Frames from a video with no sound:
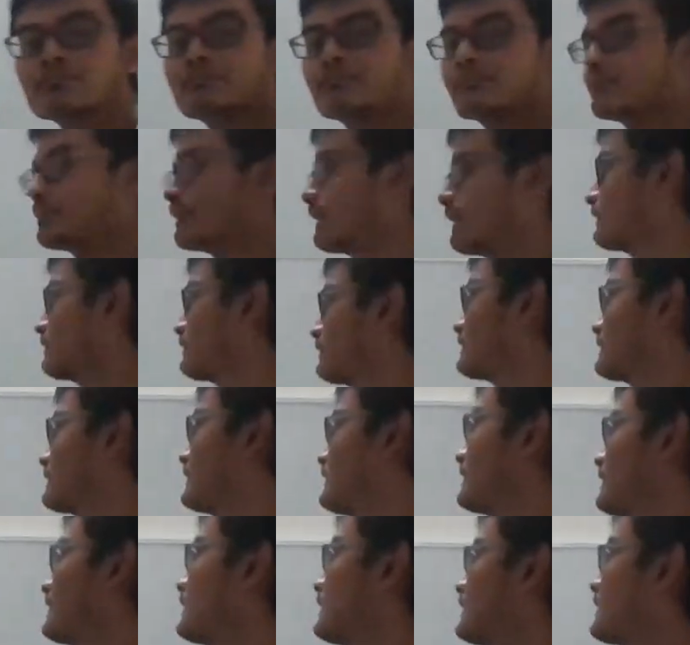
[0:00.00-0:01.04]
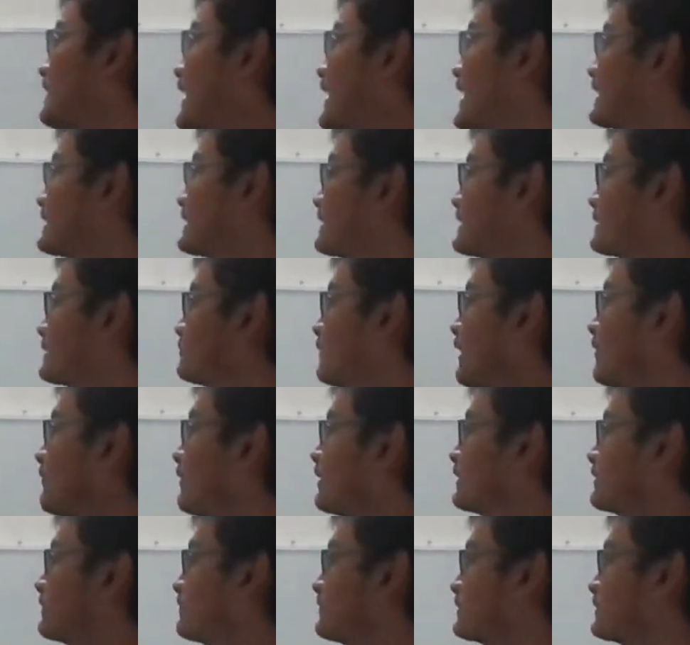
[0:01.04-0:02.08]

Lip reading: And you see here the x is power 2. So